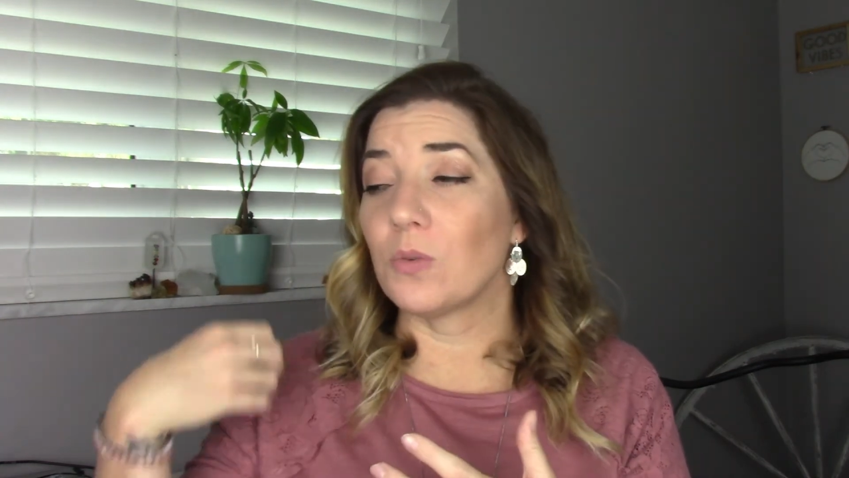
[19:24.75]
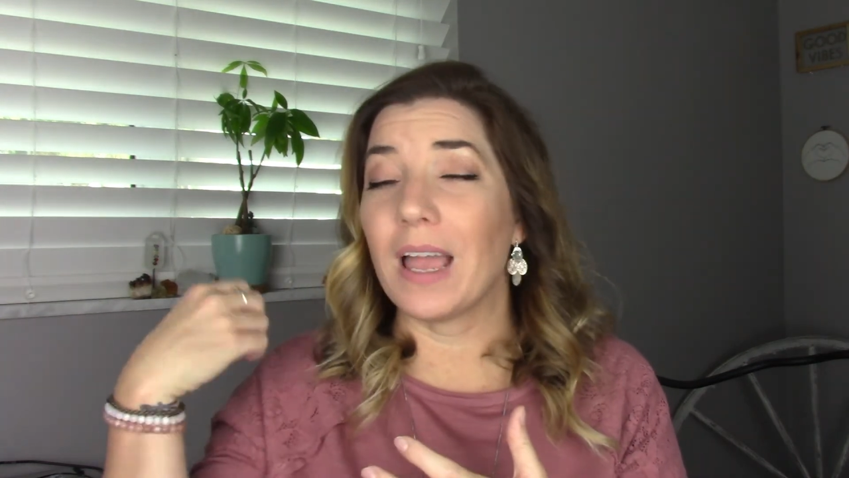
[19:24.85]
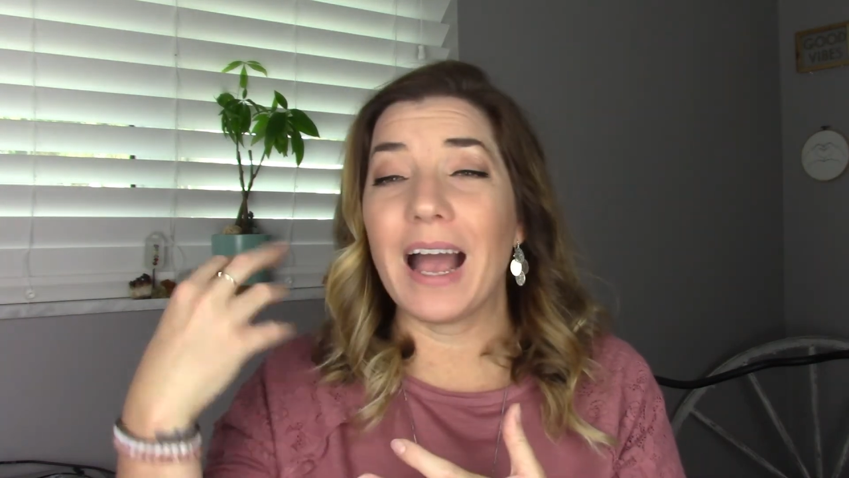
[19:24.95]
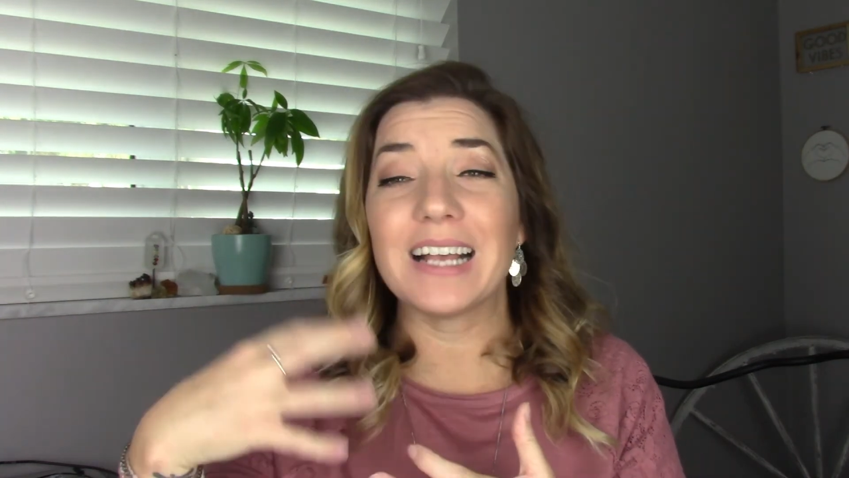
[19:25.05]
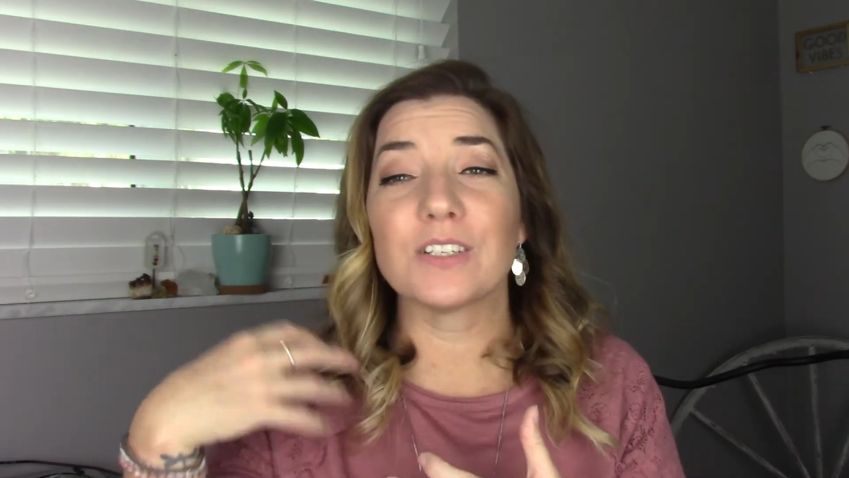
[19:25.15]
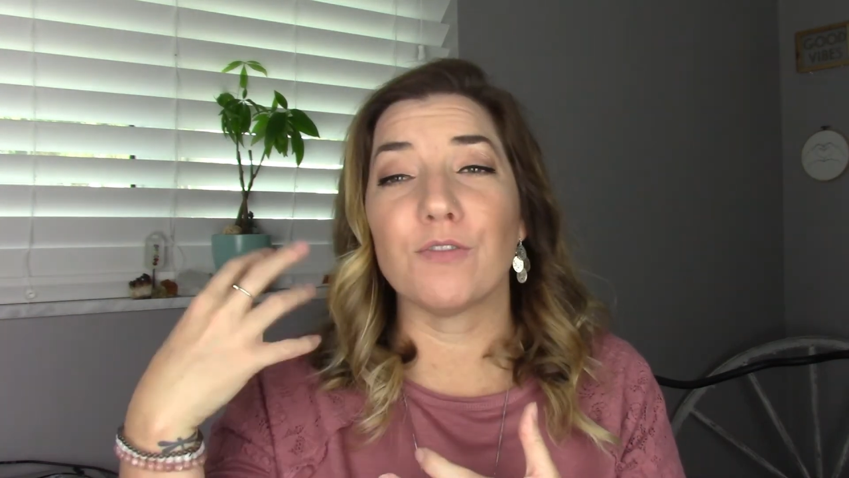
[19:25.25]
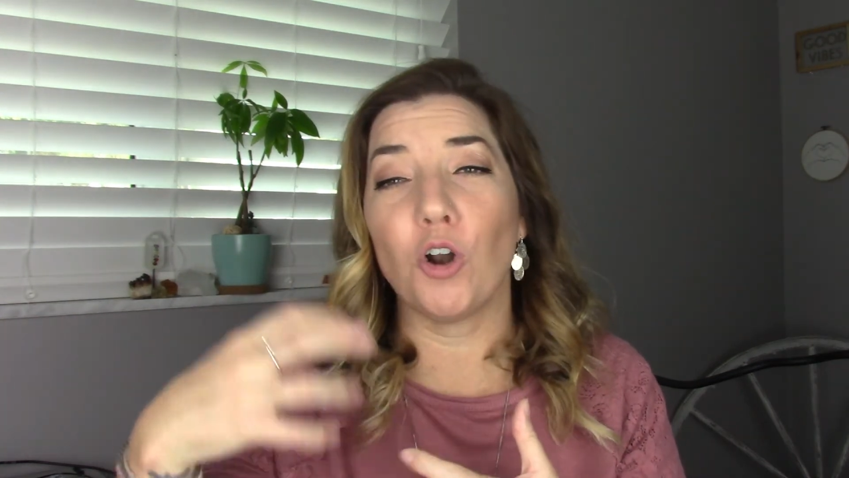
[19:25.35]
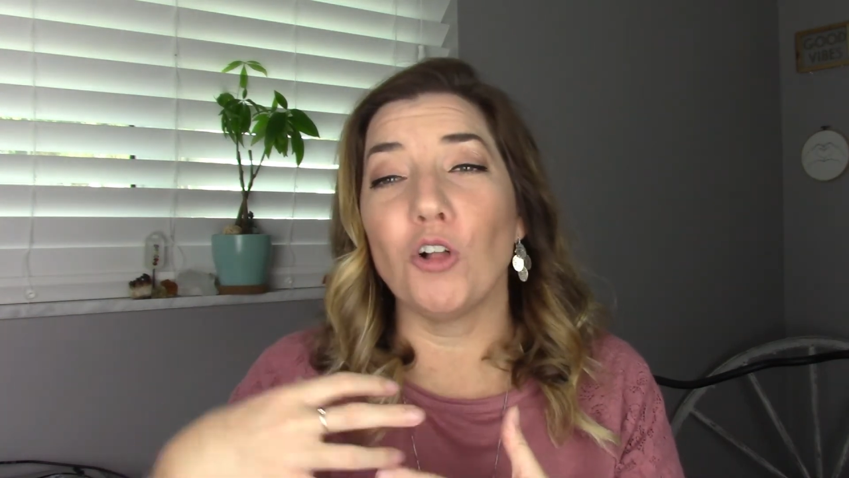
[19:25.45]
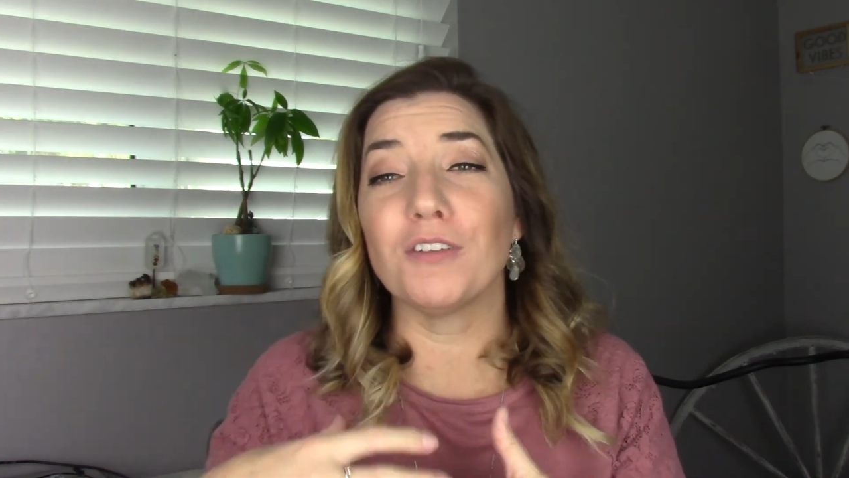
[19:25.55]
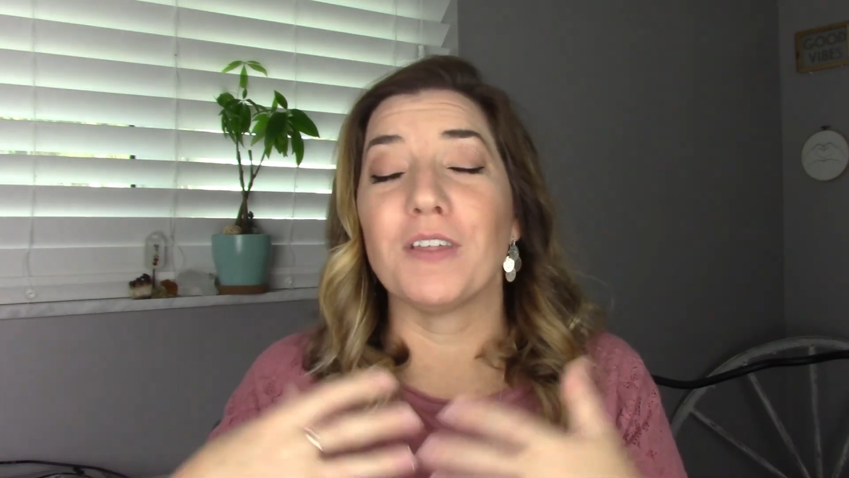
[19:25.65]
So I ask for
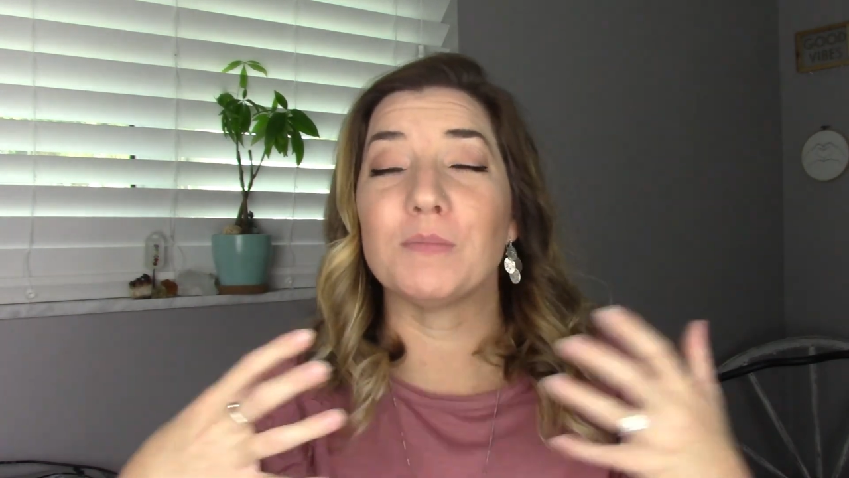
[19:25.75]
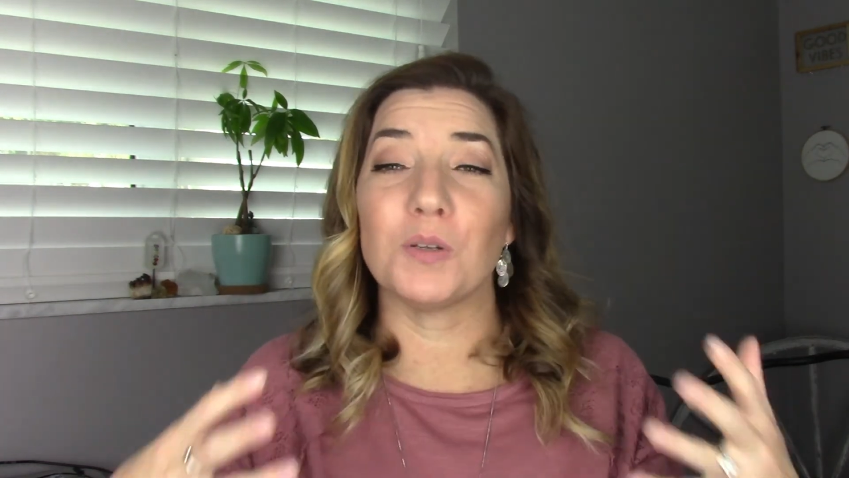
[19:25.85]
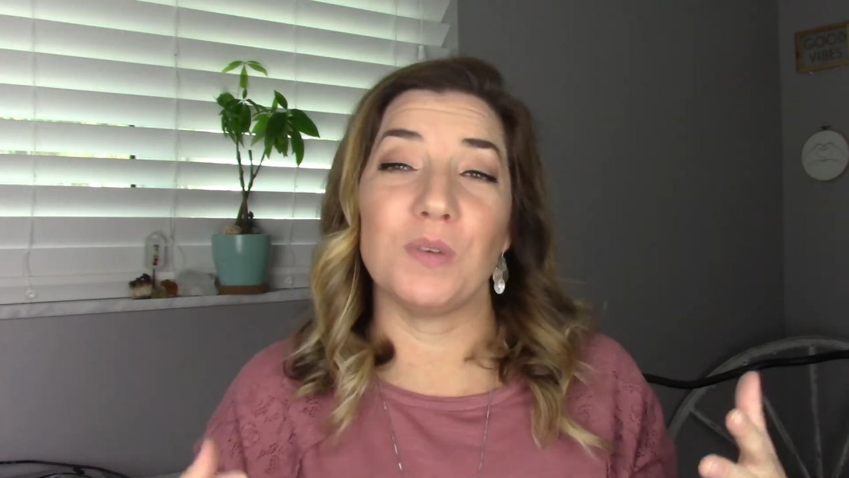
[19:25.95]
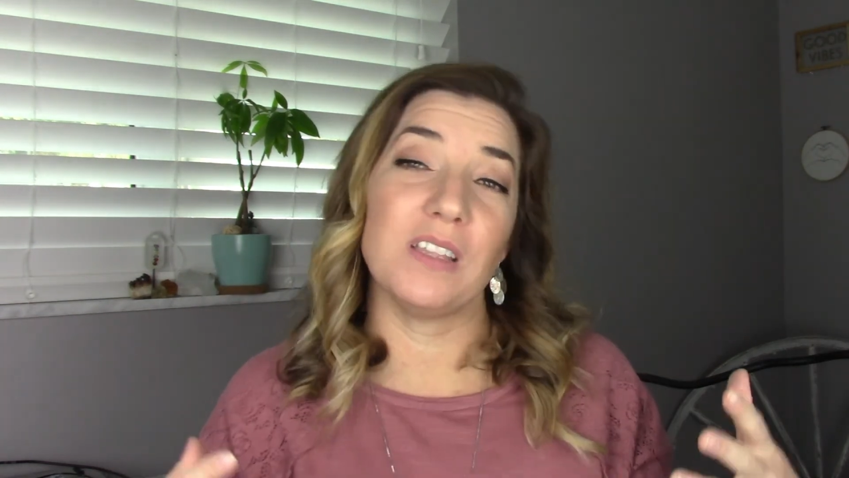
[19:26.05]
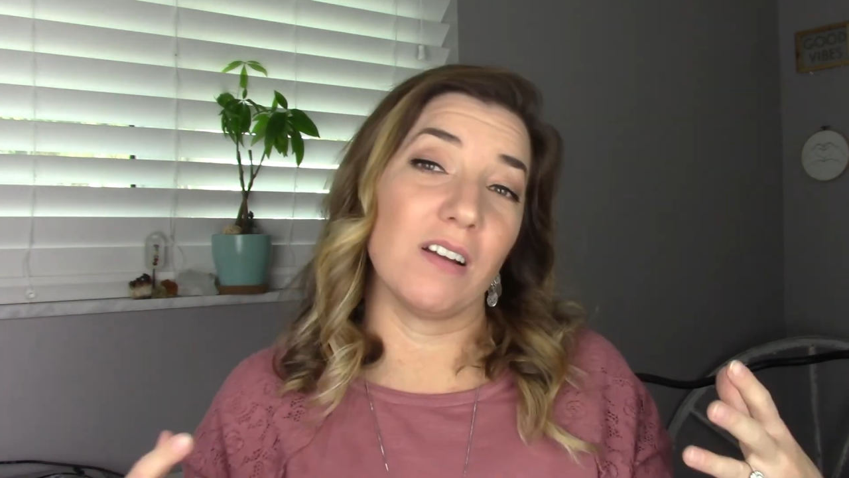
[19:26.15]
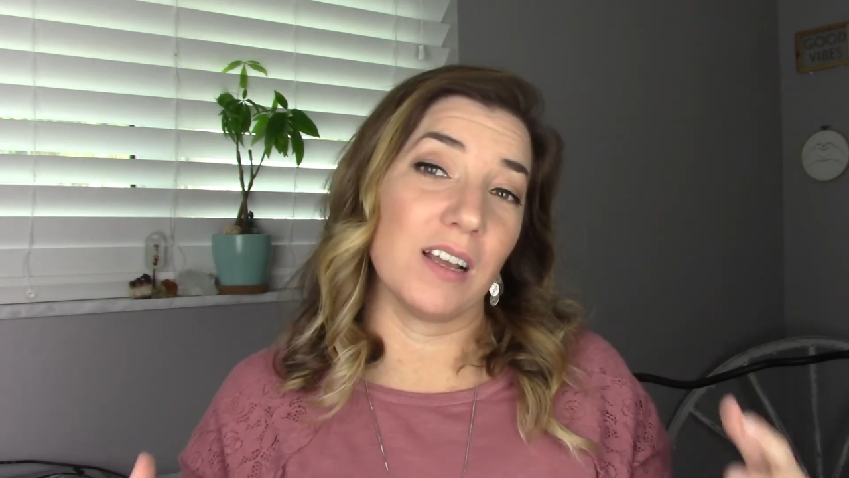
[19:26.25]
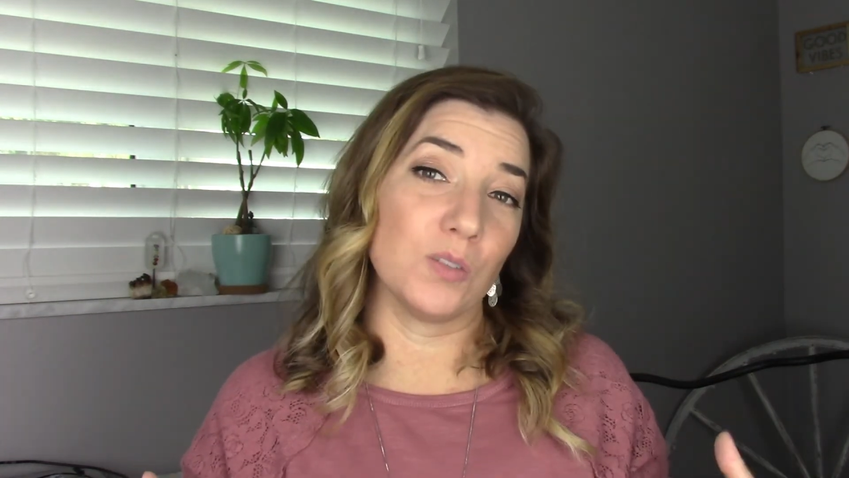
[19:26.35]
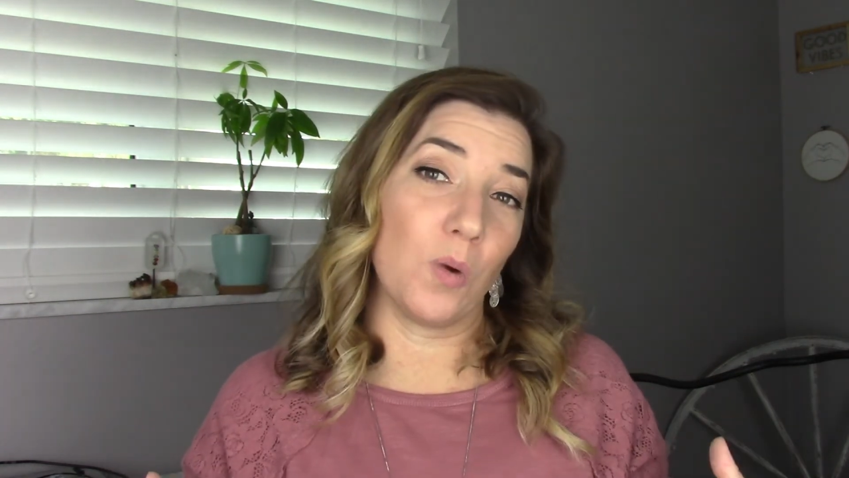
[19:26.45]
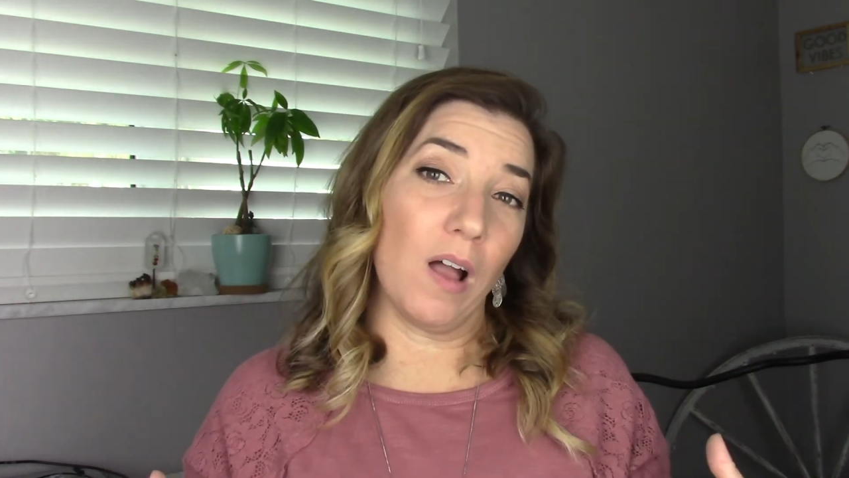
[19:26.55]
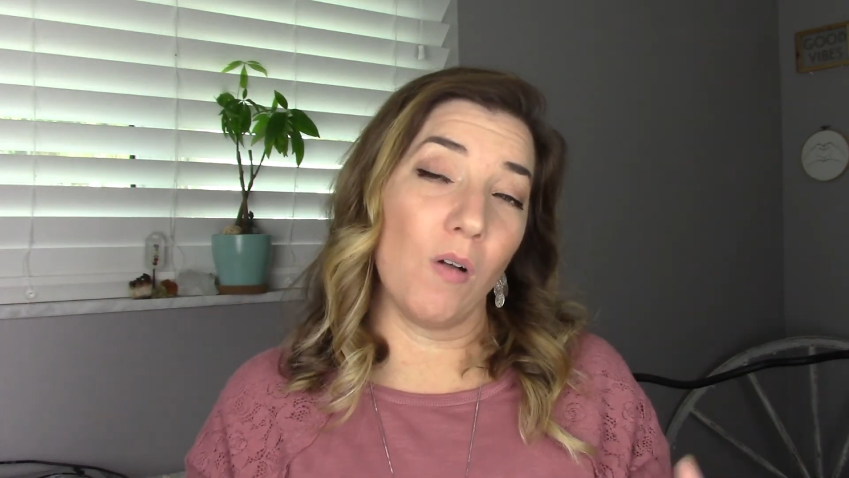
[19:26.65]
all of them to be there as
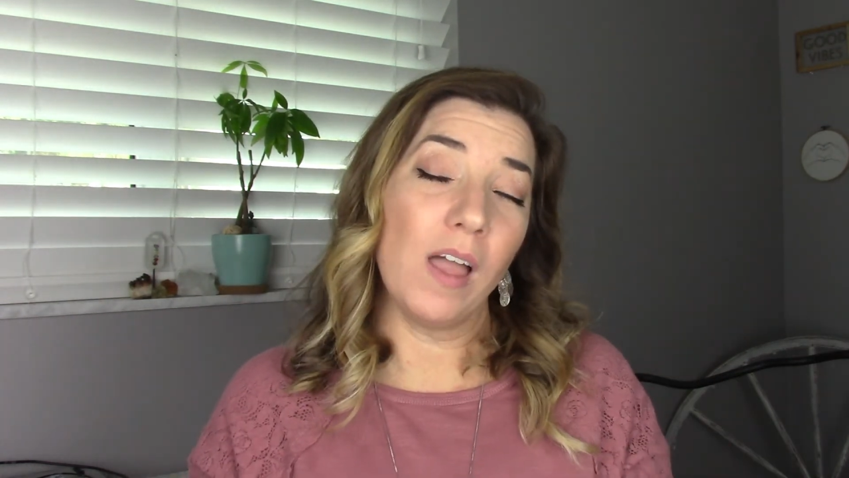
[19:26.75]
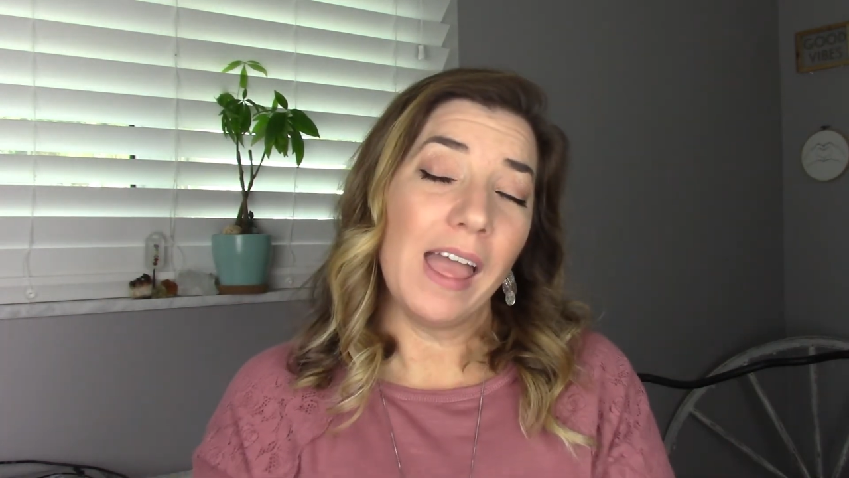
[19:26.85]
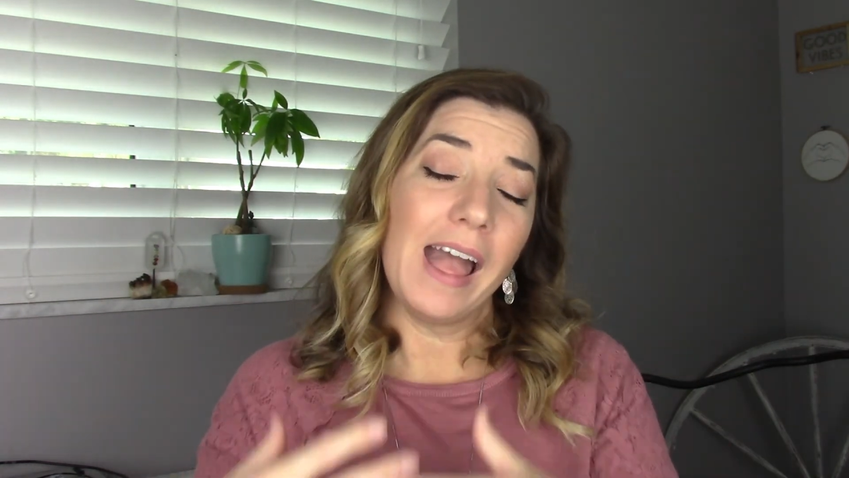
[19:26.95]
well.